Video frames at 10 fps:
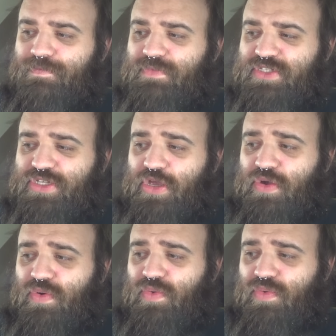
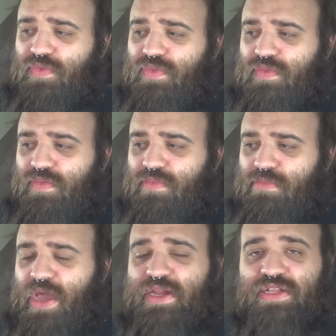So
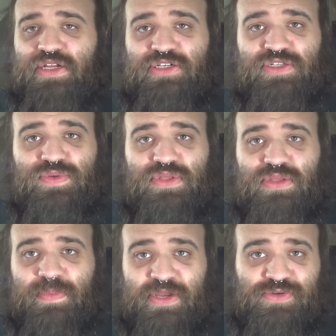my intentions with
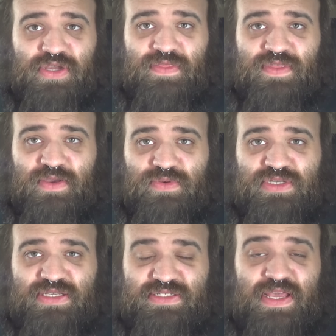the Patreon thing was
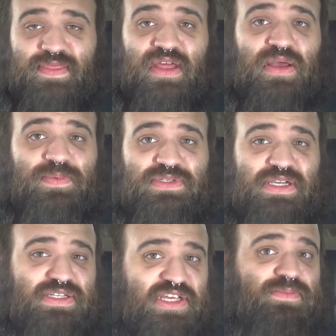I set that up as
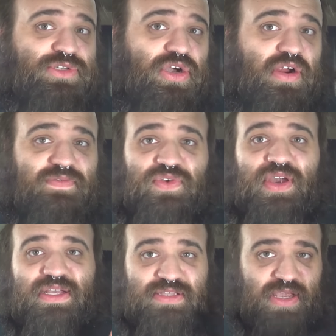like a tip jar. If you
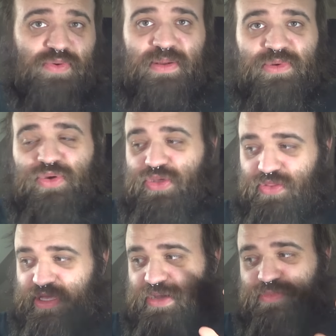guys like what I'm doing, you
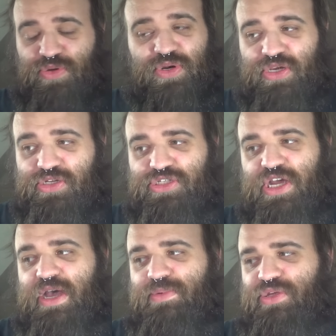think I'm doing a good
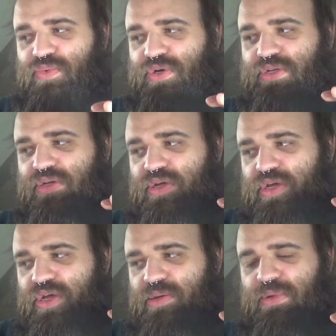job, and you want to
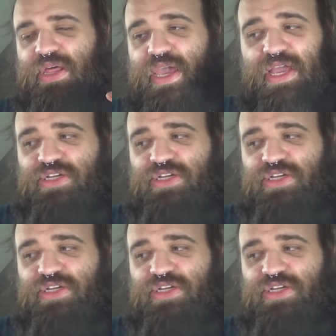be like, hey